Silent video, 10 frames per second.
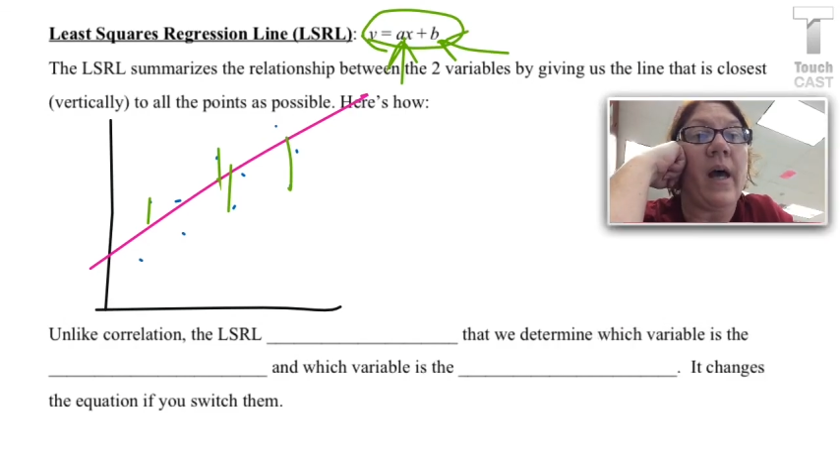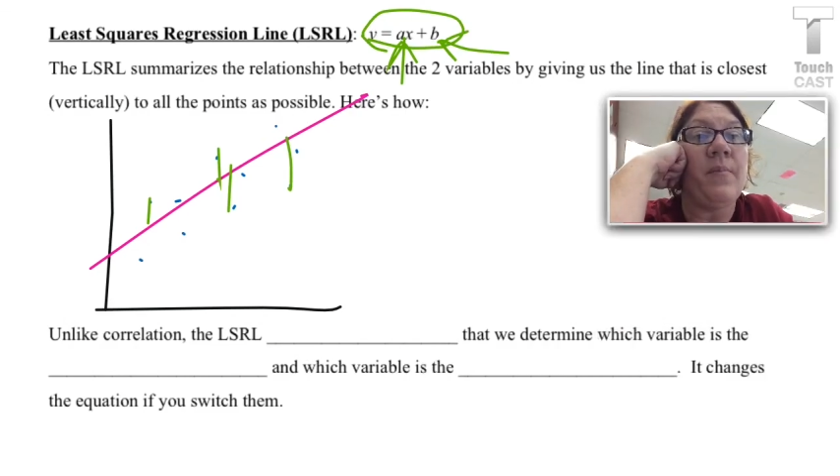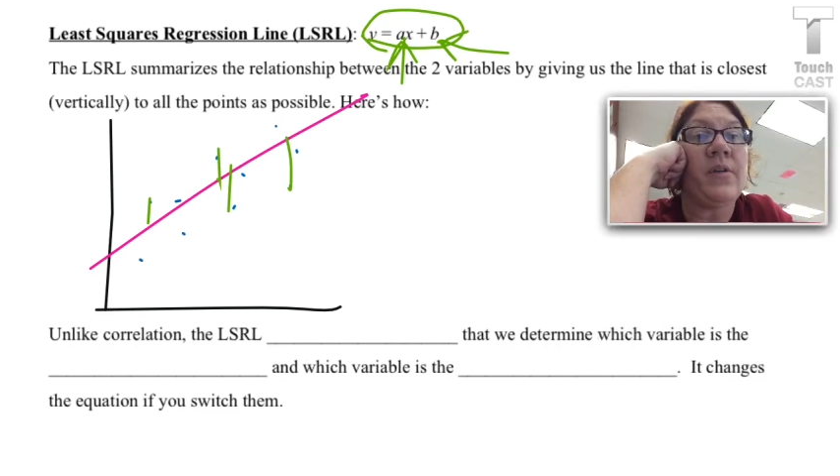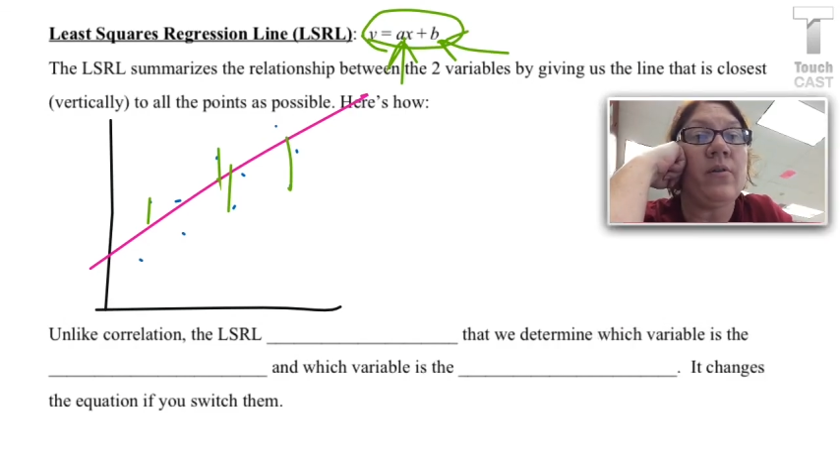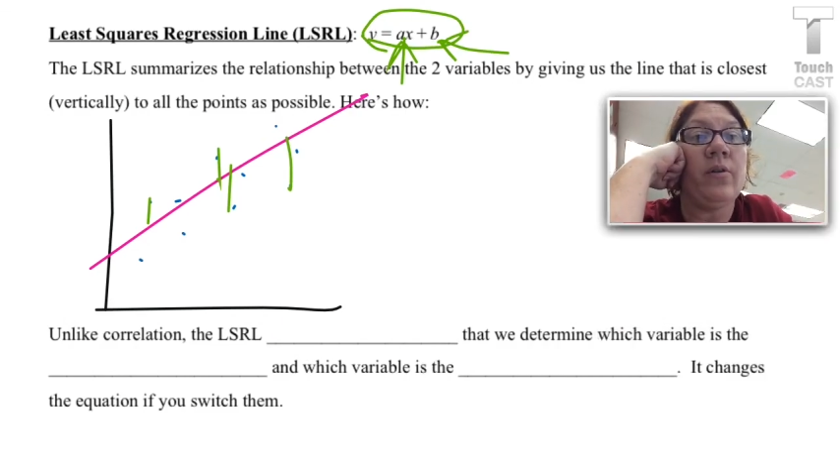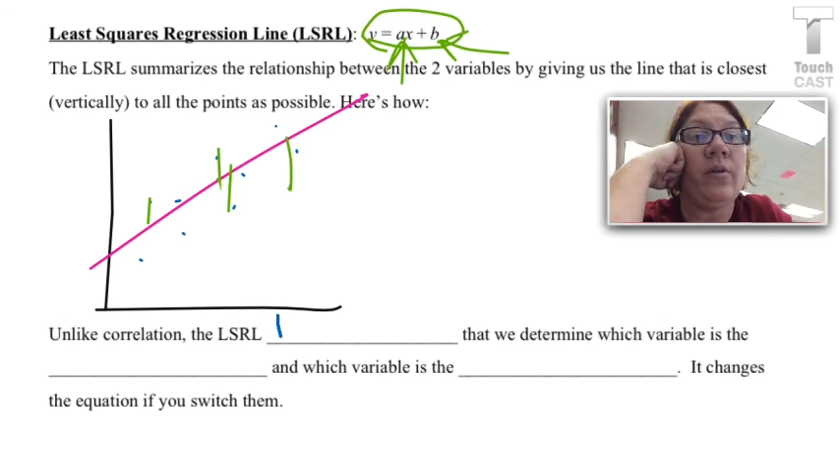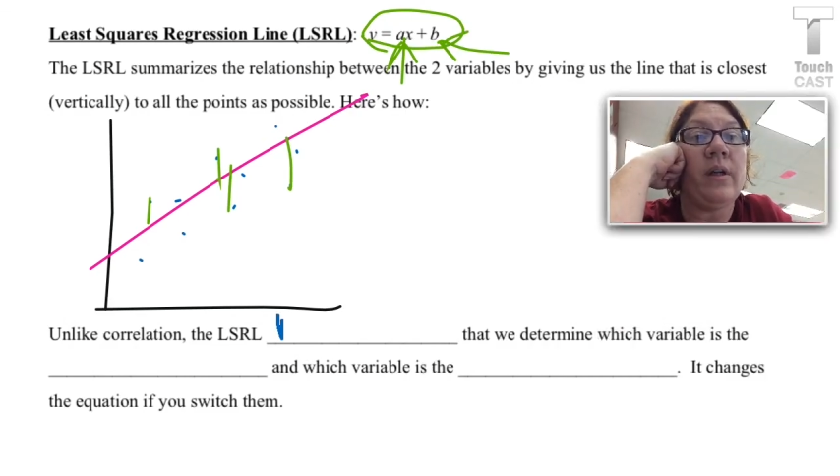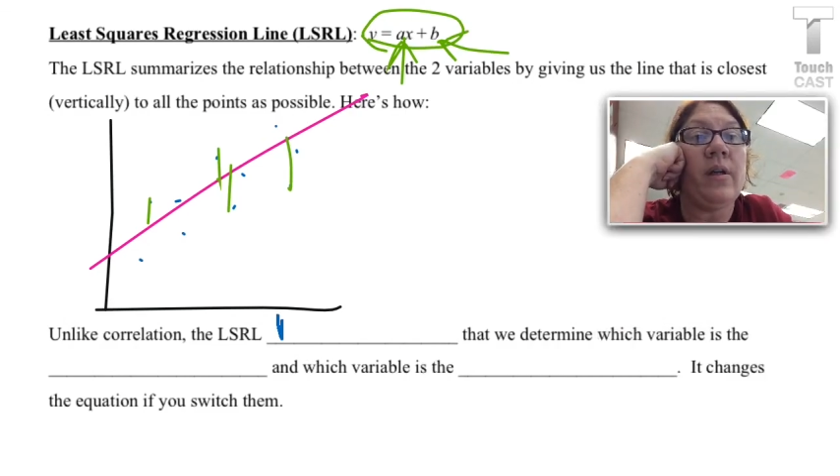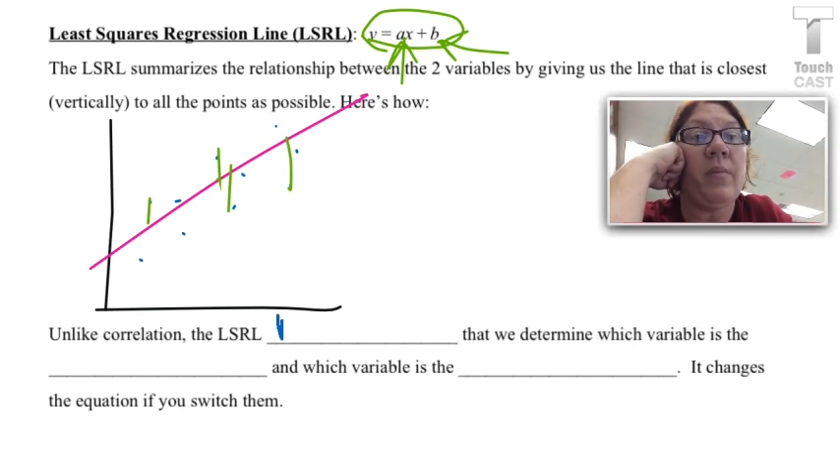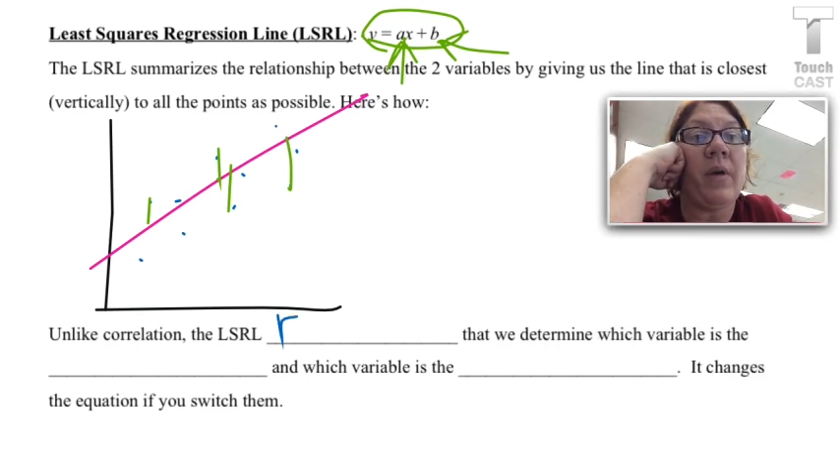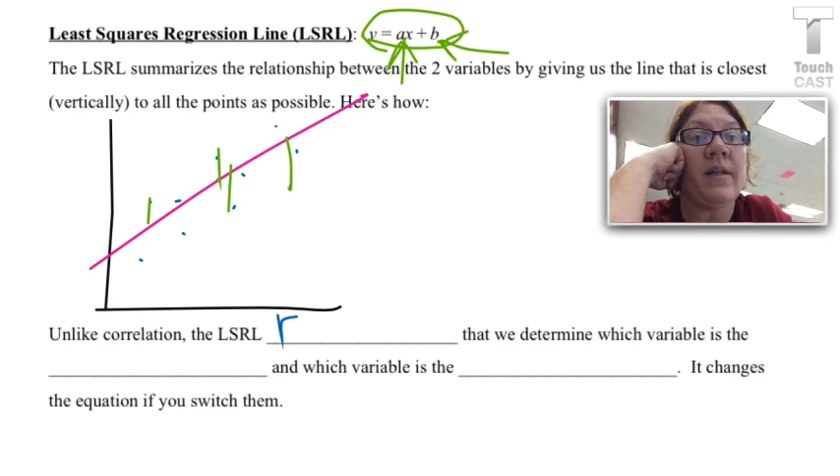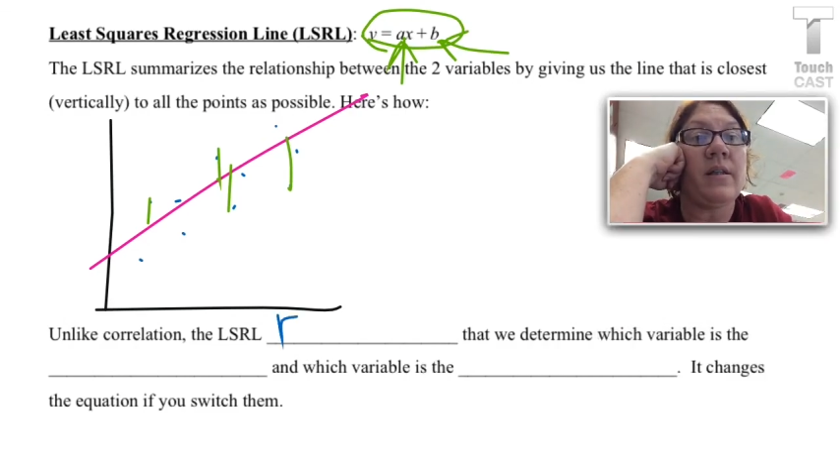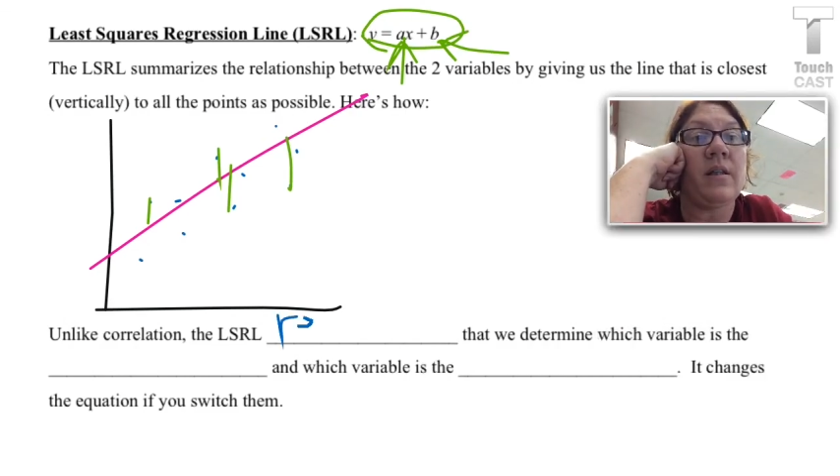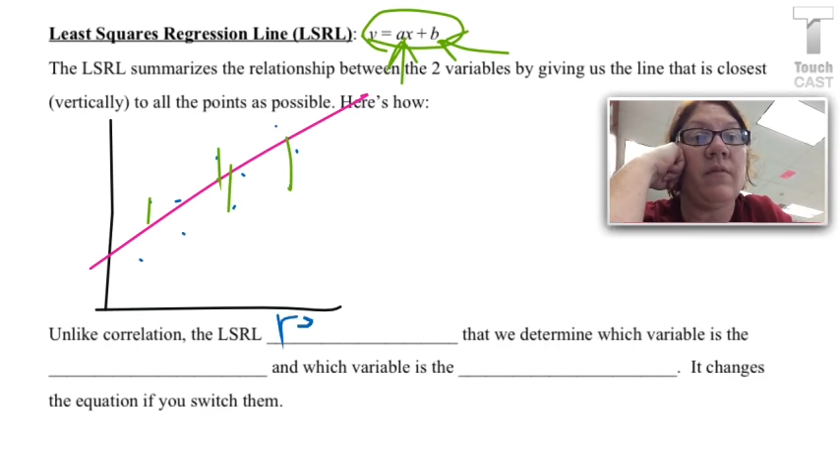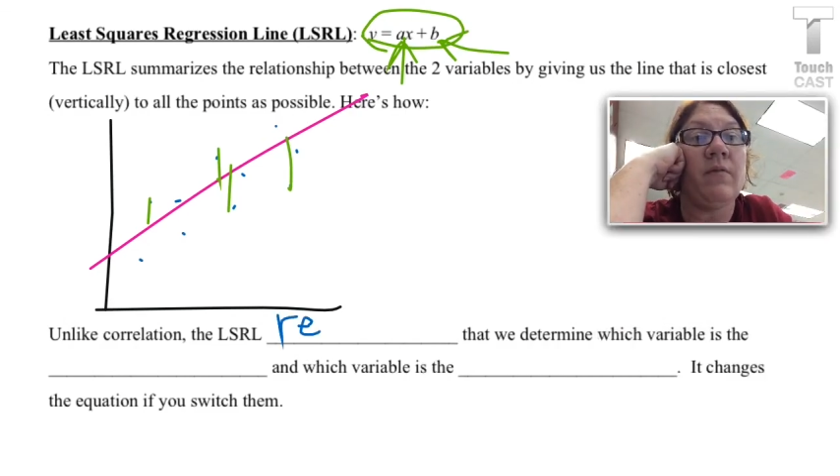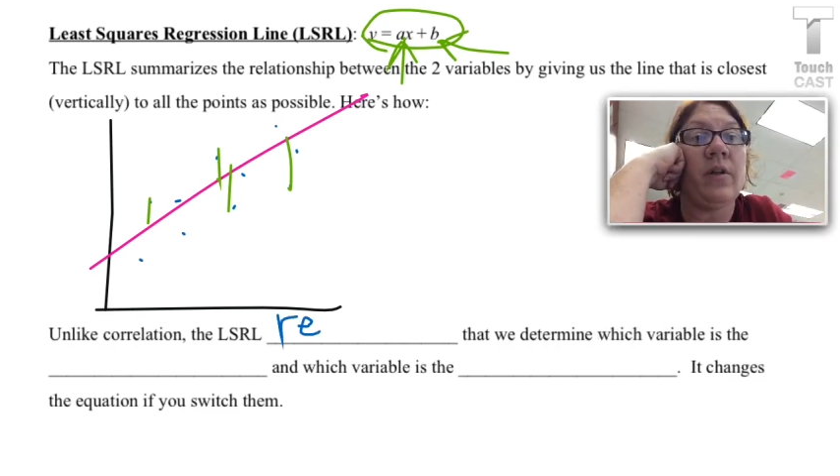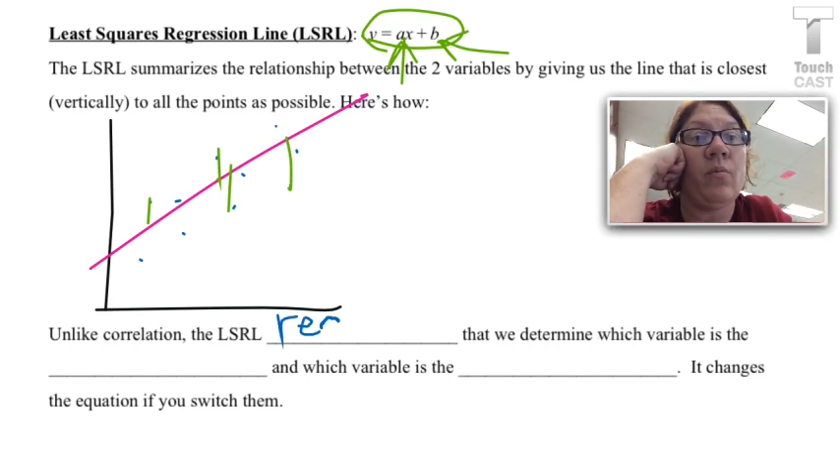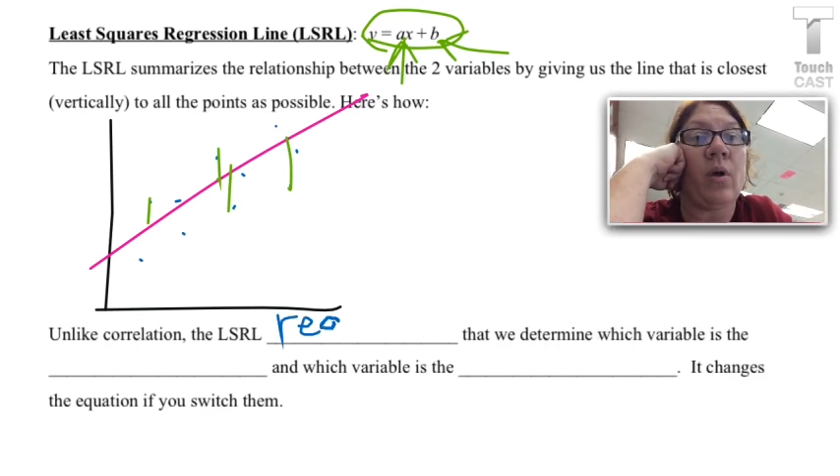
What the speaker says: absolutely and positively